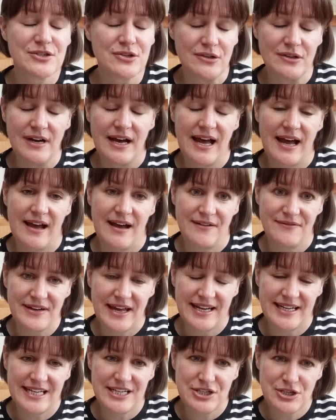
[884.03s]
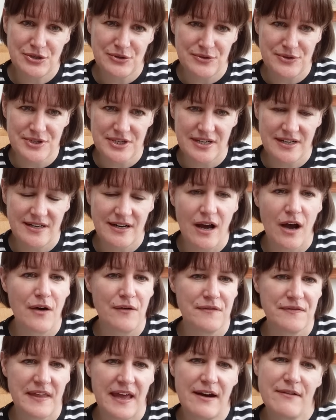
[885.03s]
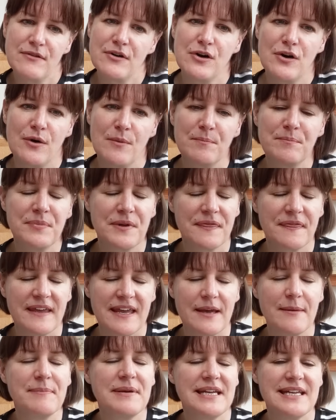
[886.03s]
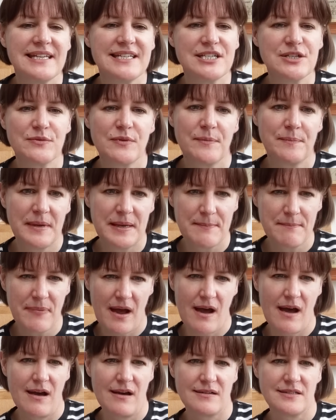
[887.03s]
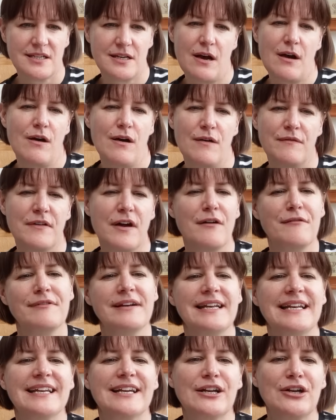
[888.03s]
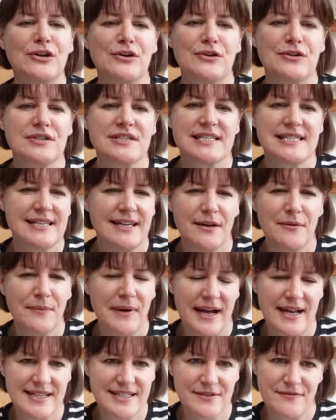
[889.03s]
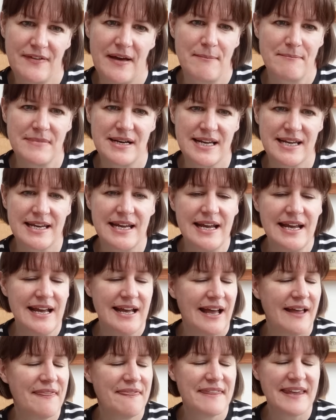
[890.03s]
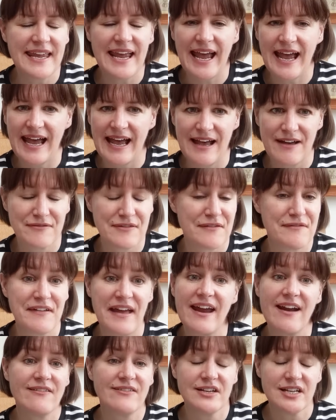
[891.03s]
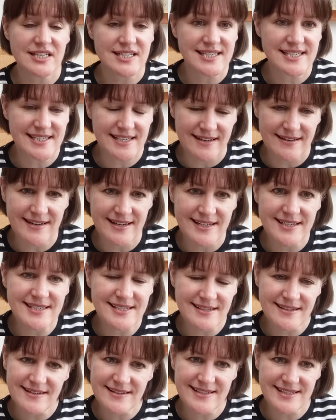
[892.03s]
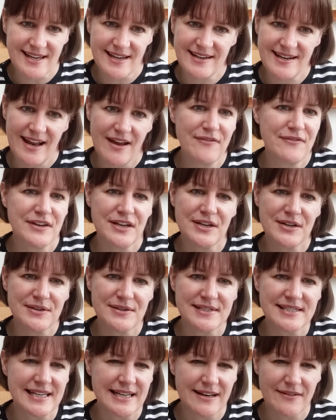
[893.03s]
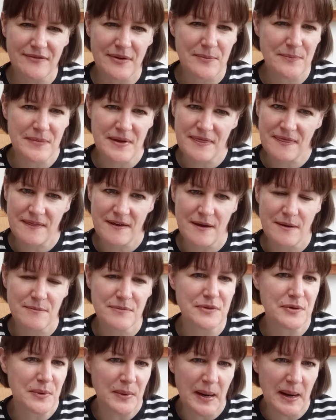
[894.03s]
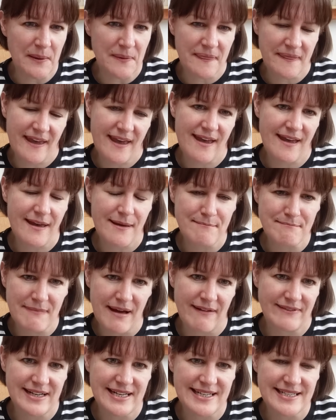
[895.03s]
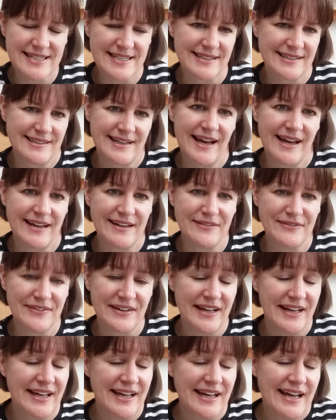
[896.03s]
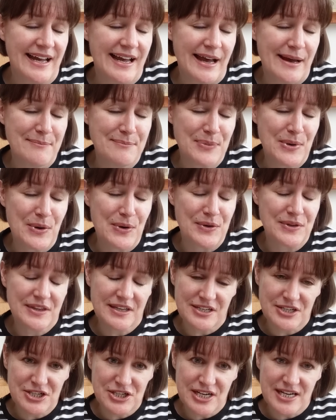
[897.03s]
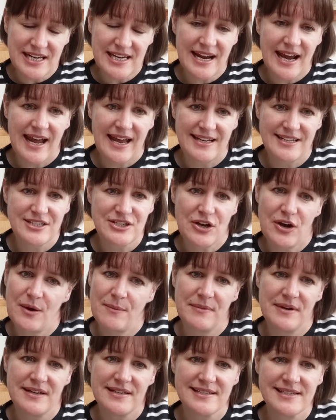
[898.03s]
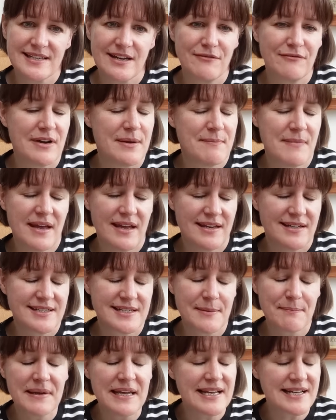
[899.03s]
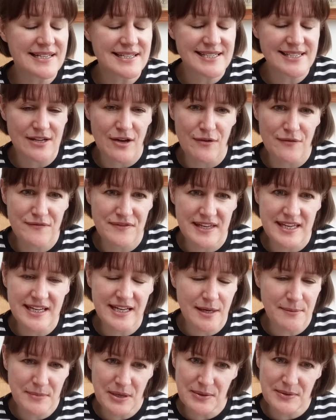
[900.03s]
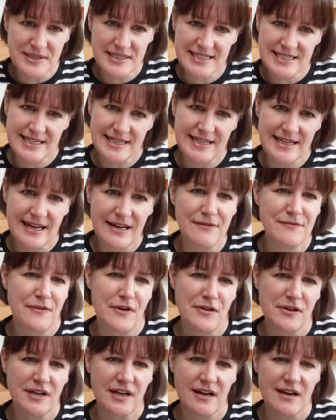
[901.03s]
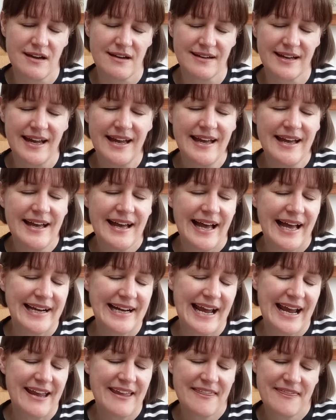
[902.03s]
don't have any children of their own, but they appear to have been part of a really close-knit wider family, and they have various nieces and nephews living with them throughout their married life. And both she and Thomas remained pillars of the community in Falkirk. And I